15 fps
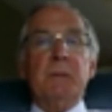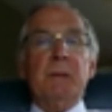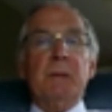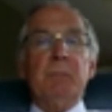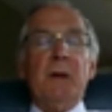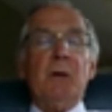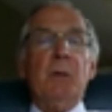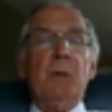
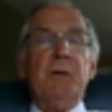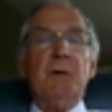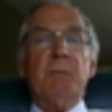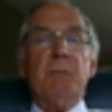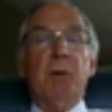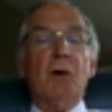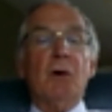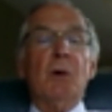And when you're
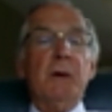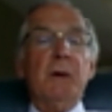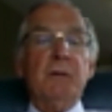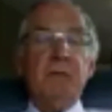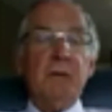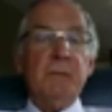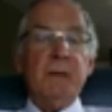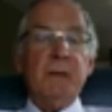borrowing
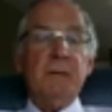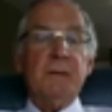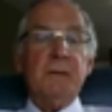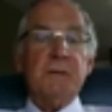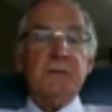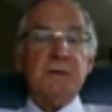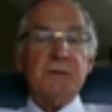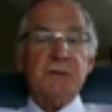from the other
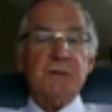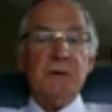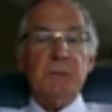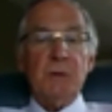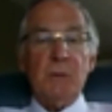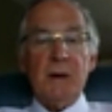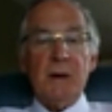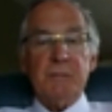system,
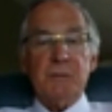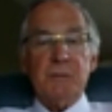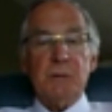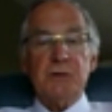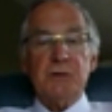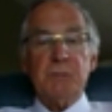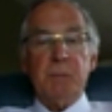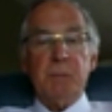you have to
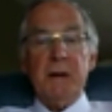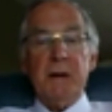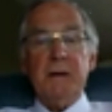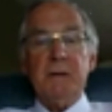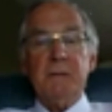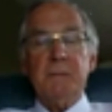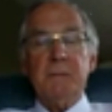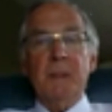explain
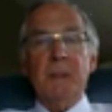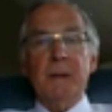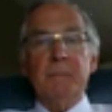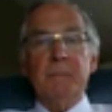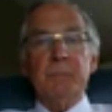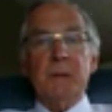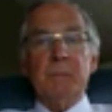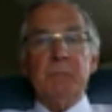it
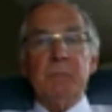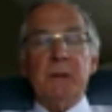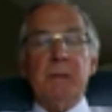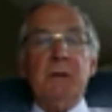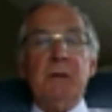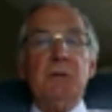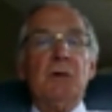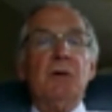
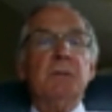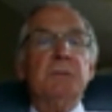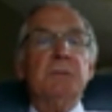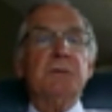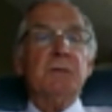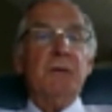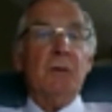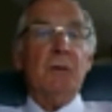in terms
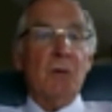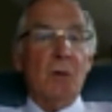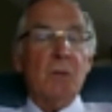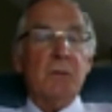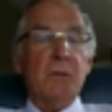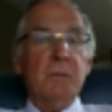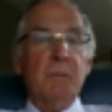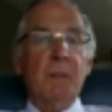of your
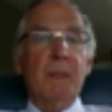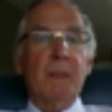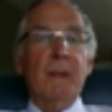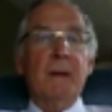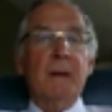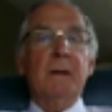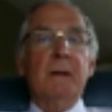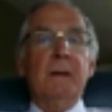own
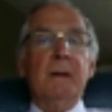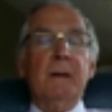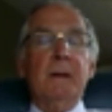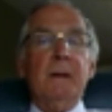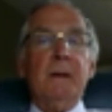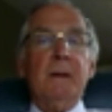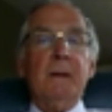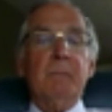
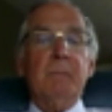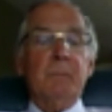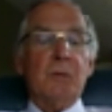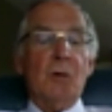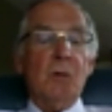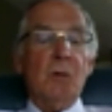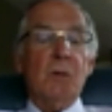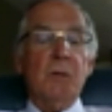
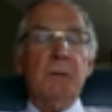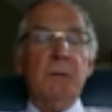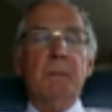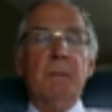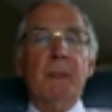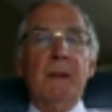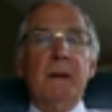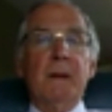code.
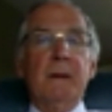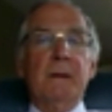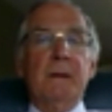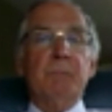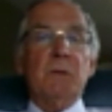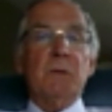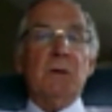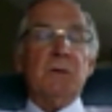
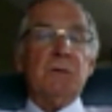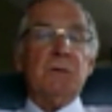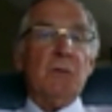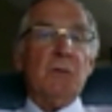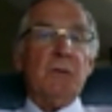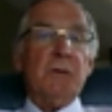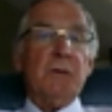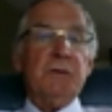So,
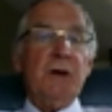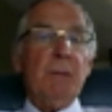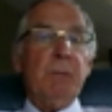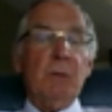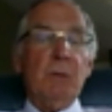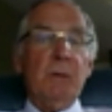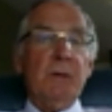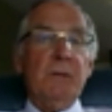for
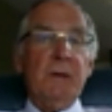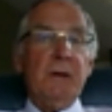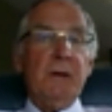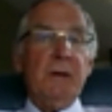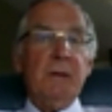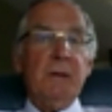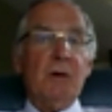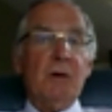example, when
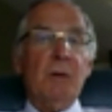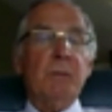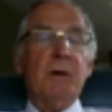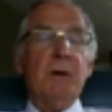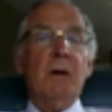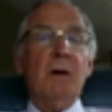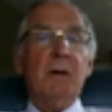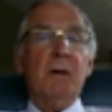the
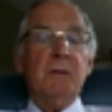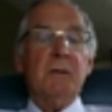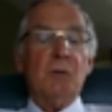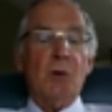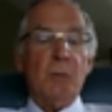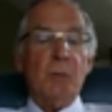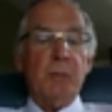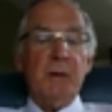common law
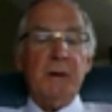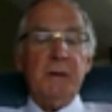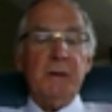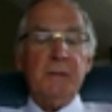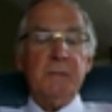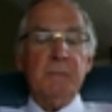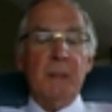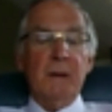
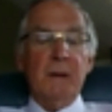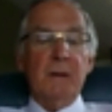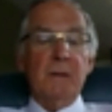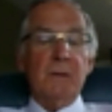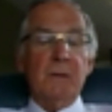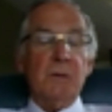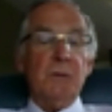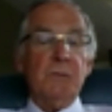incorporated
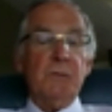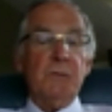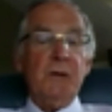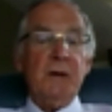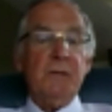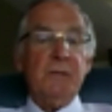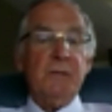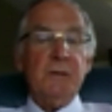good
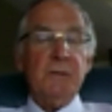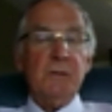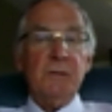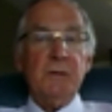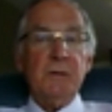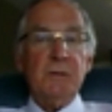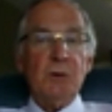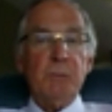faith into
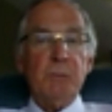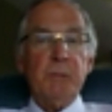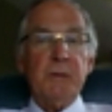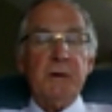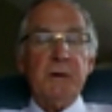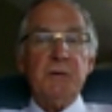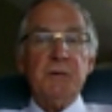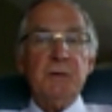the
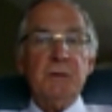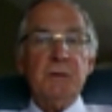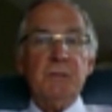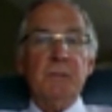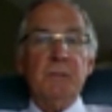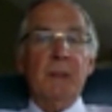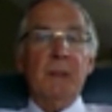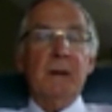interpretation
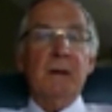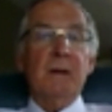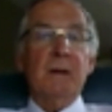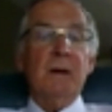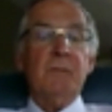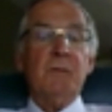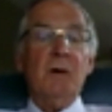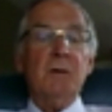
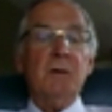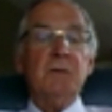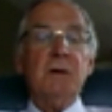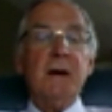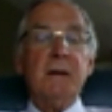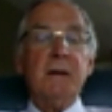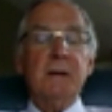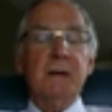of
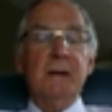contract,